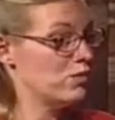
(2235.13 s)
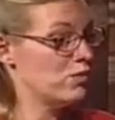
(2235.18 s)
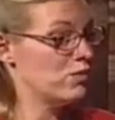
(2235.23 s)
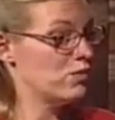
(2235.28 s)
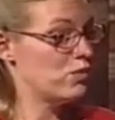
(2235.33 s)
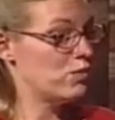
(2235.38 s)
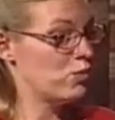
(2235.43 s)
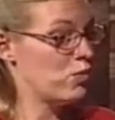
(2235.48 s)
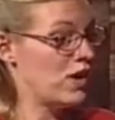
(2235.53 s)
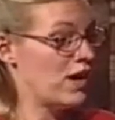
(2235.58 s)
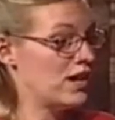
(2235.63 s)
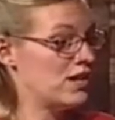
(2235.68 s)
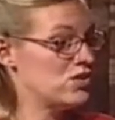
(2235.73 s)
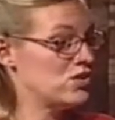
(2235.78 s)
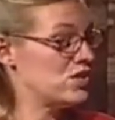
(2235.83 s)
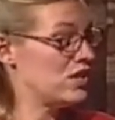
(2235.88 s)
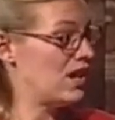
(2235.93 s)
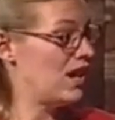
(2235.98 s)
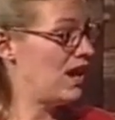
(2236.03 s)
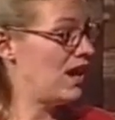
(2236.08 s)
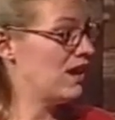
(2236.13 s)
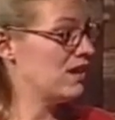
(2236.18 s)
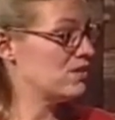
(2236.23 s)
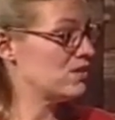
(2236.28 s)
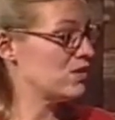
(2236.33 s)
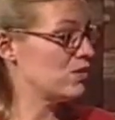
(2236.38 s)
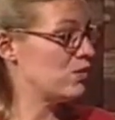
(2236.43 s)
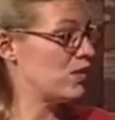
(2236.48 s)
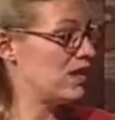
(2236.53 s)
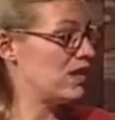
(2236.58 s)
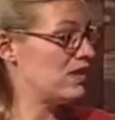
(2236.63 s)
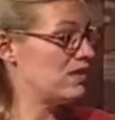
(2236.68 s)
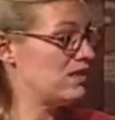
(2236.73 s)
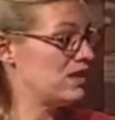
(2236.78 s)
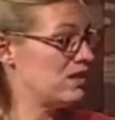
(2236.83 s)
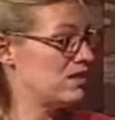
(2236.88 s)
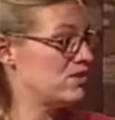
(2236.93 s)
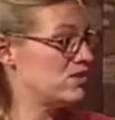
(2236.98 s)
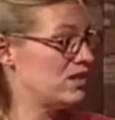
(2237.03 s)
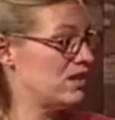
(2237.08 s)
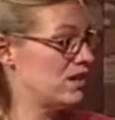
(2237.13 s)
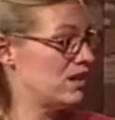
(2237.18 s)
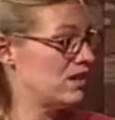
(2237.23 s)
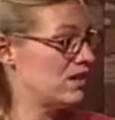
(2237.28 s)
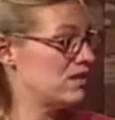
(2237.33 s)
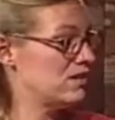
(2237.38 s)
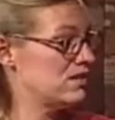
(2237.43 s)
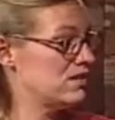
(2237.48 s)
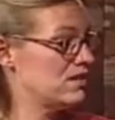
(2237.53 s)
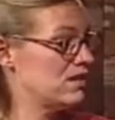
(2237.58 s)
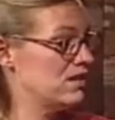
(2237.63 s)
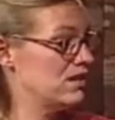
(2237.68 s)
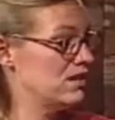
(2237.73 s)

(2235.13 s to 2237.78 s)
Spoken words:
why she acts the way that she does.